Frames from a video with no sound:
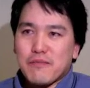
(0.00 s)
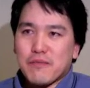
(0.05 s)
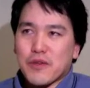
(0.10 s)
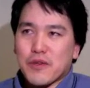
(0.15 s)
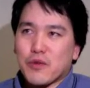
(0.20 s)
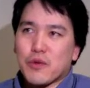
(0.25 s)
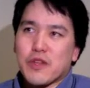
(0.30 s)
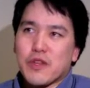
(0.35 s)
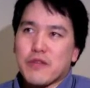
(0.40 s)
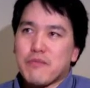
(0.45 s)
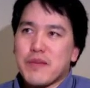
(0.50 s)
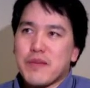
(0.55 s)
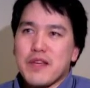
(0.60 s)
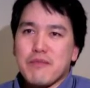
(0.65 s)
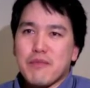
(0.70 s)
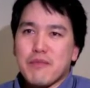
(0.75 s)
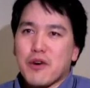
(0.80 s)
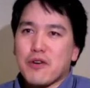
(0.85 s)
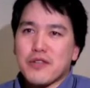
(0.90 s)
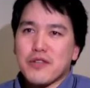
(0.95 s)
But with it
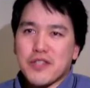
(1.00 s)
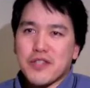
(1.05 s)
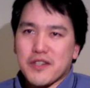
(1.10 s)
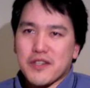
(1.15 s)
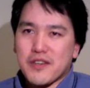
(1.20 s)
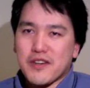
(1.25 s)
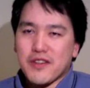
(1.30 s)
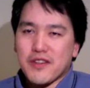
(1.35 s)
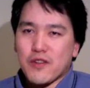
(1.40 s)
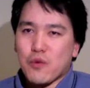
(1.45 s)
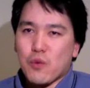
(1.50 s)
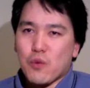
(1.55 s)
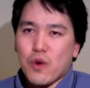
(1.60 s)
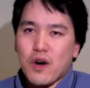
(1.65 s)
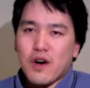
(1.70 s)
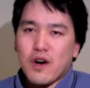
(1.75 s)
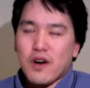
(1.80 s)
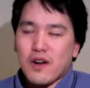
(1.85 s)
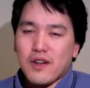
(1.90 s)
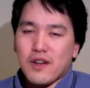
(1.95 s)
being posted on the
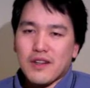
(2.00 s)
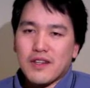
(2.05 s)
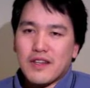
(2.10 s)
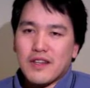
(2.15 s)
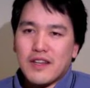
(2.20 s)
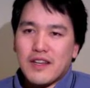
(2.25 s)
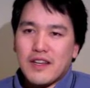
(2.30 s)
wall,